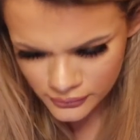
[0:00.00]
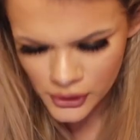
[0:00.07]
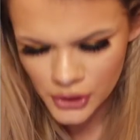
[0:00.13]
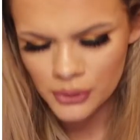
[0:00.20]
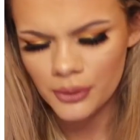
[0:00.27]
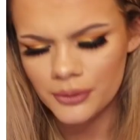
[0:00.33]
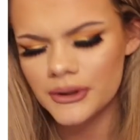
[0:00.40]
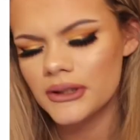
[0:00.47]

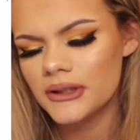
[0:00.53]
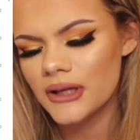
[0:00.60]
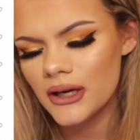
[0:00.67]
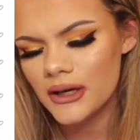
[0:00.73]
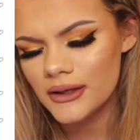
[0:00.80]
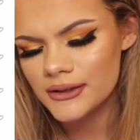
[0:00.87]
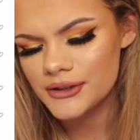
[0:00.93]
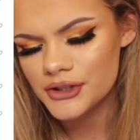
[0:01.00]
You own a
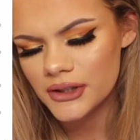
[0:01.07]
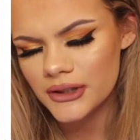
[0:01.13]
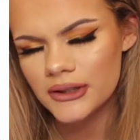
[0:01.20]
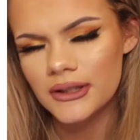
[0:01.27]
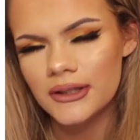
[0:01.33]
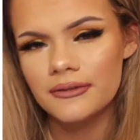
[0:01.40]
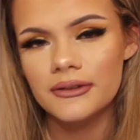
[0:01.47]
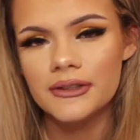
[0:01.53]
large and
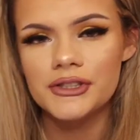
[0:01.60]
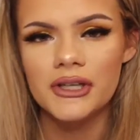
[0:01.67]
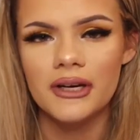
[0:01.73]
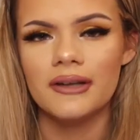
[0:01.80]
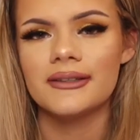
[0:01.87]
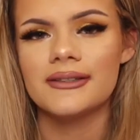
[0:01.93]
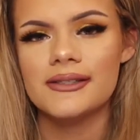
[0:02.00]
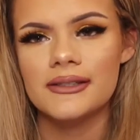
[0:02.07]
lovely
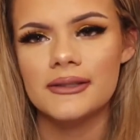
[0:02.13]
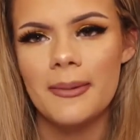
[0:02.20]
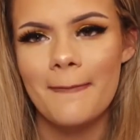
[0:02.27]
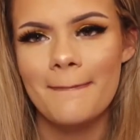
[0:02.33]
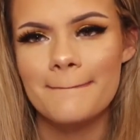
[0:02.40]
chest.